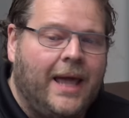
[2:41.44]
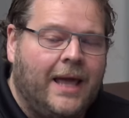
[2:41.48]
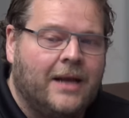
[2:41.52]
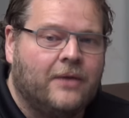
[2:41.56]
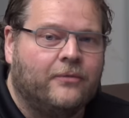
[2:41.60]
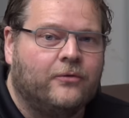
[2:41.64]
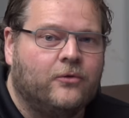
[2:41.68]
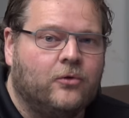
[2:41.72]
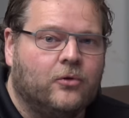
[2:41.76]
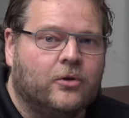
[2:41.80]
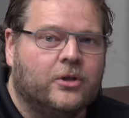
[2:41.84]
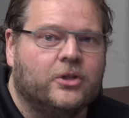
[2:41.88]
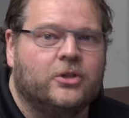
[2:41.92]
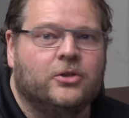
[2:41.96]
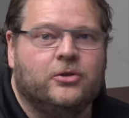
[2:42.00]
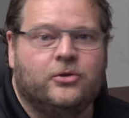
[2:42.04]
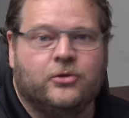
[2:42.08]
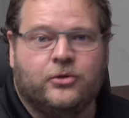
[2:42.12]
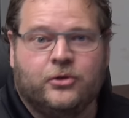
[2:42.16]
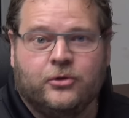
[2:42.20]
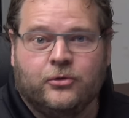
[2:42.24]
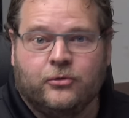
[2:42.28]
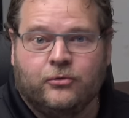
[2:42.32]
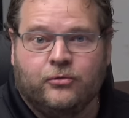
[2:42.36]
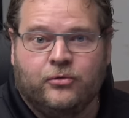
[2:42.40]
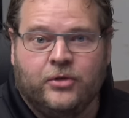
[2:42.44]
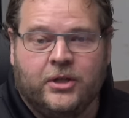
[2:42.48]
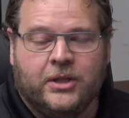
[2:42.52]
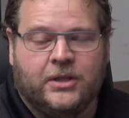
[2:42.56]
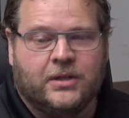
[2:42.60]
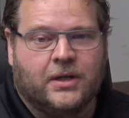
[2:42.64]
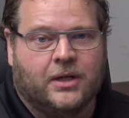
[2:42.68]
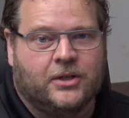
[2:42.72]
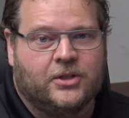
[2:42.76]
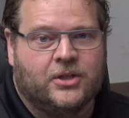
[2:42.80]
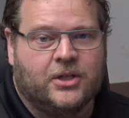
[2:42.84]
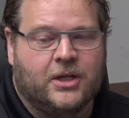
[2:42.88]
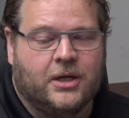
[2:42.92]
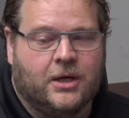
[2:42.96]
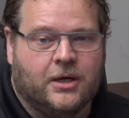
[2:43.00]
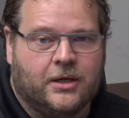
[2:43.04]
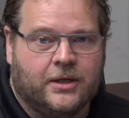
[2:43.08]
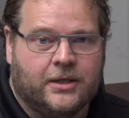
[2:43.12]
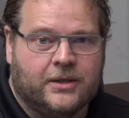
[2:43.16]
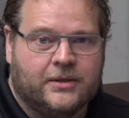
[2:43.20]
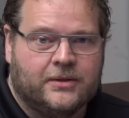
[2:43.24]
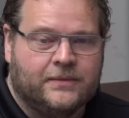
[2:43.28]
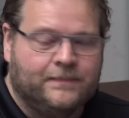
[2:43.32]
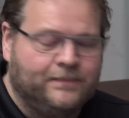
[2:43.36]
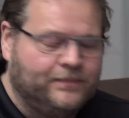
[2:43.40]
and of course you do your retouching
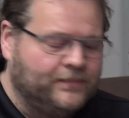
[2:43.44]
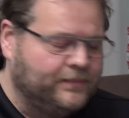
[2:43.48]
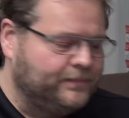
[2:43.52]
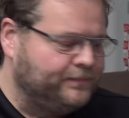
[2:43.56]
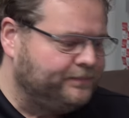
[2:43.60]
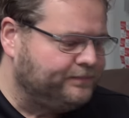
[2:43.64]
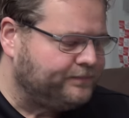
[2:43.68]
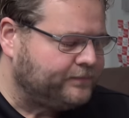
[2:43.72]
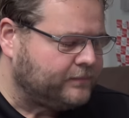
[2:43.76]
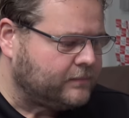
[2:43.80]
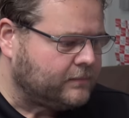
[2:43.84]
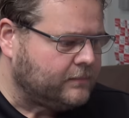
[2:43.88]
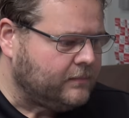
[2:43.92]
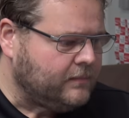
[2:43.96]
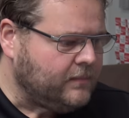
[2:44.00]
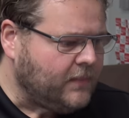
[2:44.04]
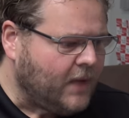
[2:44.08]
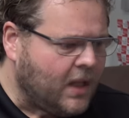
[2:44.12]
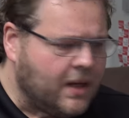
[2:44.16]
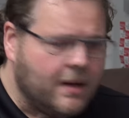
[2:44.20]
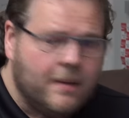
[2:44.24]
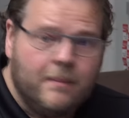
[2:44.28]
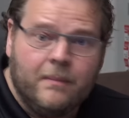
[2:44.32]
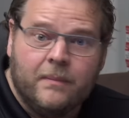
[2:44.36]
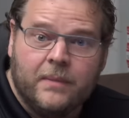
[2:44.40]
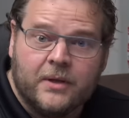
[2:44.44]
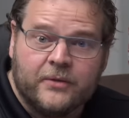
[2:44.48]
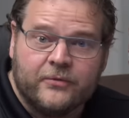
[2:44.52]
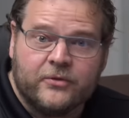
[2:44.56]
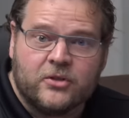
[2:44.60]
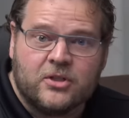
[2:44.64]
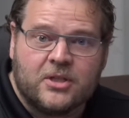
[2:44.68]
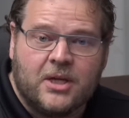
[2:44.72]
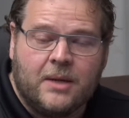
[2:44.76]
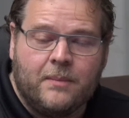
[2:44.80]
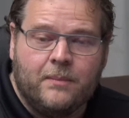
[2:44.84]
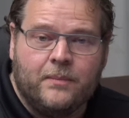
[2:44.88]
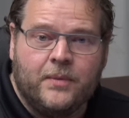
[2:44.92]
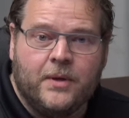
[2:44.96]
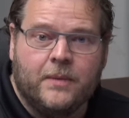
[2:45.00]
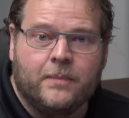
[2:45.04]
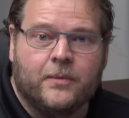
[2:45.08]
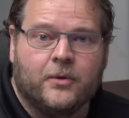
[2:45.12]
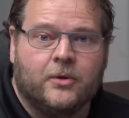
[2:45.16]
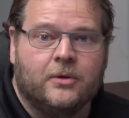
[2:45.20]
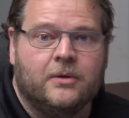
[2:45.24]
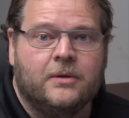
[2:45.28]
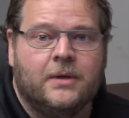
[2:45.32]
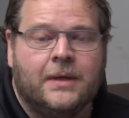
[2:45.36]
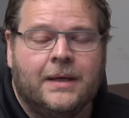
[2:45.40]
on it. But for some
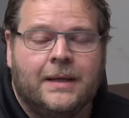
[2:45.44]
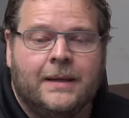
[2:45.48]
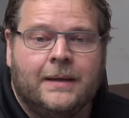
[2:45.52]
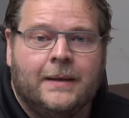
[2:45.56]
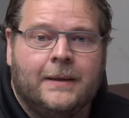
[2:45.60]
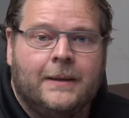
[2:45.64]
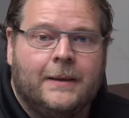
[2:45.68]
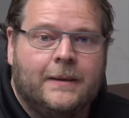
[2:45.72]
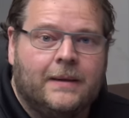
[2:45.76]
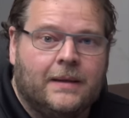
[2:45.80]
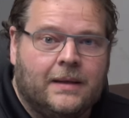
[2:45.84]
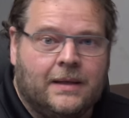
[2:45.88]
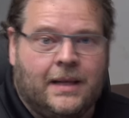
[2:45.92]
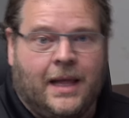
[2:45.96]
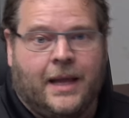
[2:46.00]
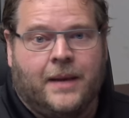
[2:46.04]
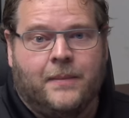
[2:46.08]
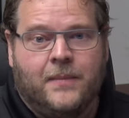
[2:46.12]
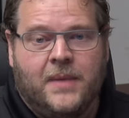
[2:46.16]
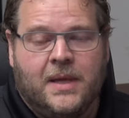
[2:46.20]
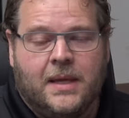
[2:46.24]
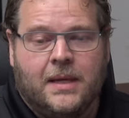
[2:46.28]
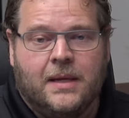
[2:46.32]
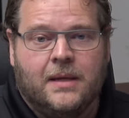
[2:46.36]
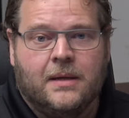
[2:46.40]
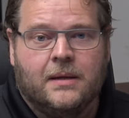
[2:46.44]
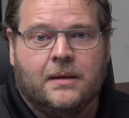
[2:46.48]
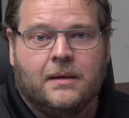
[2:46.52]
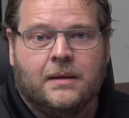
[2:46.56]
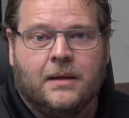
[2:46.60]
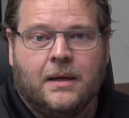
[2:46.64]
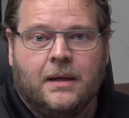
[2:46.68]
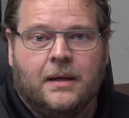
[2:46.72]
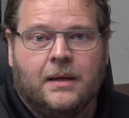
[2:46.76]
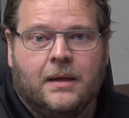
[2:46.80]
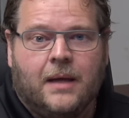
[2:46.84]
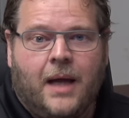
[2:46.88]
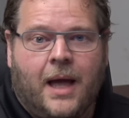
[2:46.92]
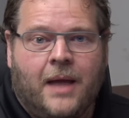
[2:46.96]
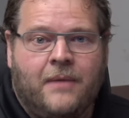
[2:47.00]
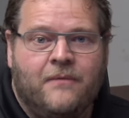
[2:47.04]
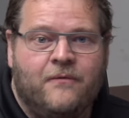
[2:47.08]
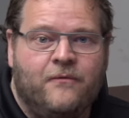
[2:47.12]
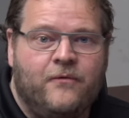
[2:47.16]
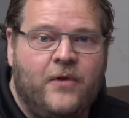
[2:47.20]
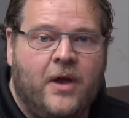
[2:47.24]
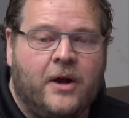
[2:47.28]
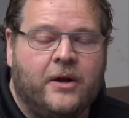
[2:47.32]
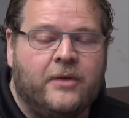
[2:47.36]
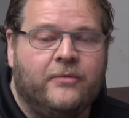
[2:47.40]
people, like me,
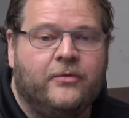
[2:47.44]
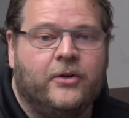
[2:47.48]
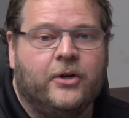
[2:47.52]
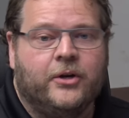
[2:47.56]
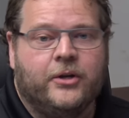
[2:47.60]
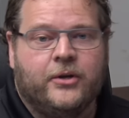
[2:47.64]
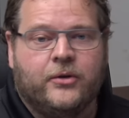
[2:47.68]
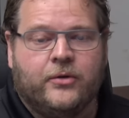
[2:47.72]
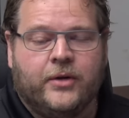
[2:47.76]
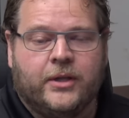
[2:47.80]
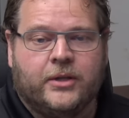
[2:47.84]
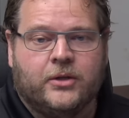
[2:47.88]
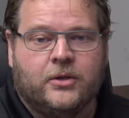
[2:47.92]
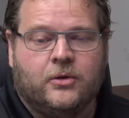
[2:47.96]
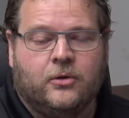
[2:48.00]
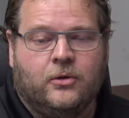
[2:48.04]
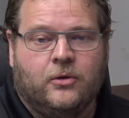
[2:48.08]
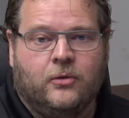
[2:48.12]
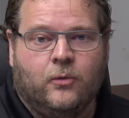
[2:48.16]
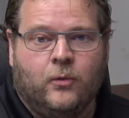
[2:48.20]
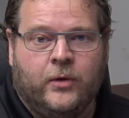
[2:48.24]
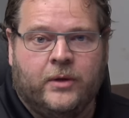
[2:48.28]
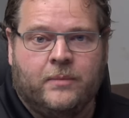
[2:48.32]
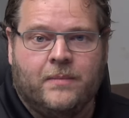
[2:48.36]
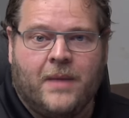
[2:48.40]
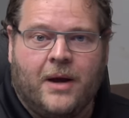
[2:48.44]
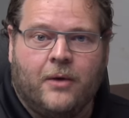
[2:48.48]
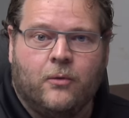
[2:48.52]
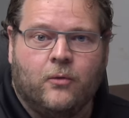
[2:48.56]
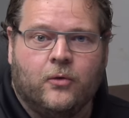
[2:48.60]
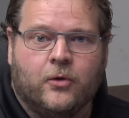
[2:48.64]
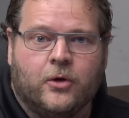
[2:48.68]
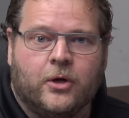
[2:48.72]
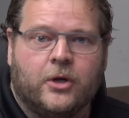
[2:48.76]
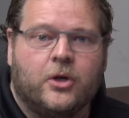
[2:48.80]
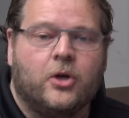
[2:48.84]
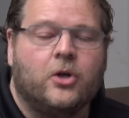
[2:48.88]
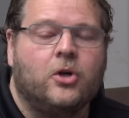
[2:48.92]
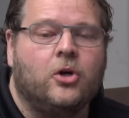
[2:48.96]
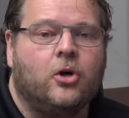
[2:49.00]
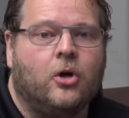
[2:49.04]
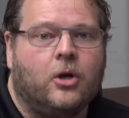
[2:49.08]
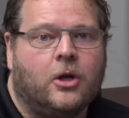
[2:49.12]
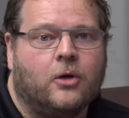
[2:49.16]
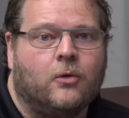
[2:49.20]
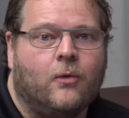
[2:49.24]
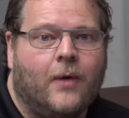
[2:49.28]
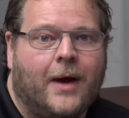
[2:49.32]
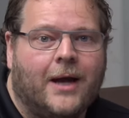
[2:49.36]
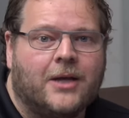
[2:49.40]
I'm very, very critical with my work
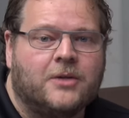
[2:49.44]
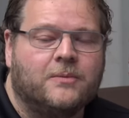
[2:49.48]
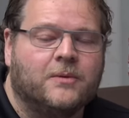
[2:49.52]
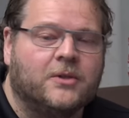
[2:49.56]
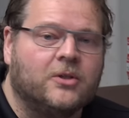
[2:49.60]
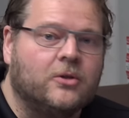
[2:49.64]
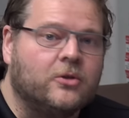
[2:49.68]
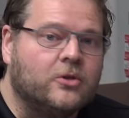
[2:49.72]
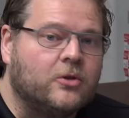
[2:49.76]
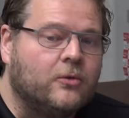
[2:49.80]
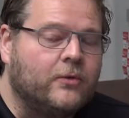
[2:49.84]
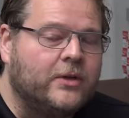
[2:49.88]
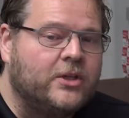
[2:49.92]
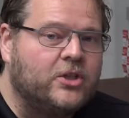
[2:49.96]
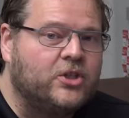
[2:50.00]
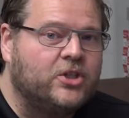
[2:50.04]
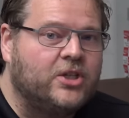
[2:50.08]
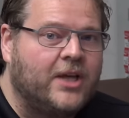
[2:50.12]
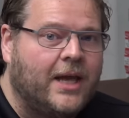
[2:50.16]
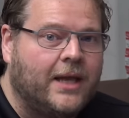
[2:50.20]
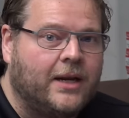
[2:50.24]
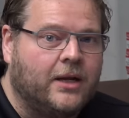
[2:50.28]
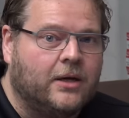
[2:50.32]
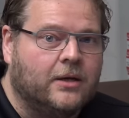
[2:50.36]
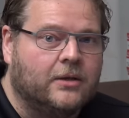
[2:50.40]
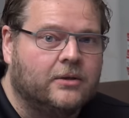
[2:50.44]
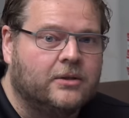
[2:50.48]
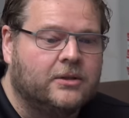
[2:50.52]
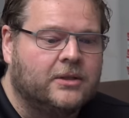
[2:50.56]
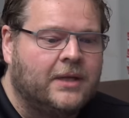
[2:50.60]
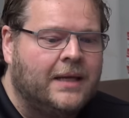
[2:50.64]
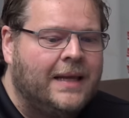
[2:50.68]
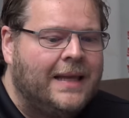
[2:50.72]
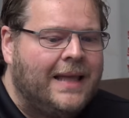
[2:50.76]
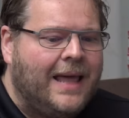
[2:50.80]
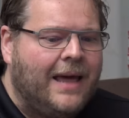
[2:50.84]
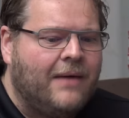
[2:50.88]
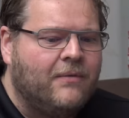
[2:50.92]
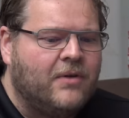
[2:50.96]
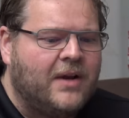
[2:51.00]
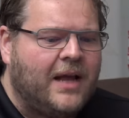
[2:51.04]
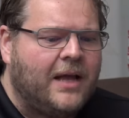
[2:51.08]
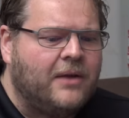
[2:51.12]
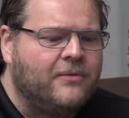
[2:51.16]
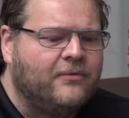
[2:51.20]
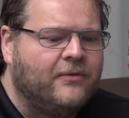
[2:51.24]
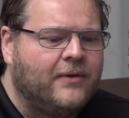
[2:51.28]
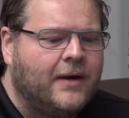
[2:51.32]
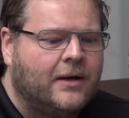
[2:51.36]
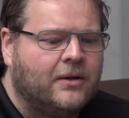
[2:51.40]
color-wise, but also with shadows. And what
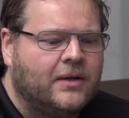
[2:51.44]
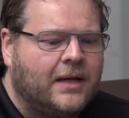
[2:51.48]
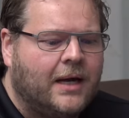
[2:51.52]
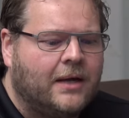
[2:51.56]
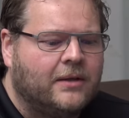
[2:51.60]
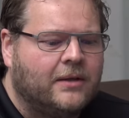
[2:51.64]
I found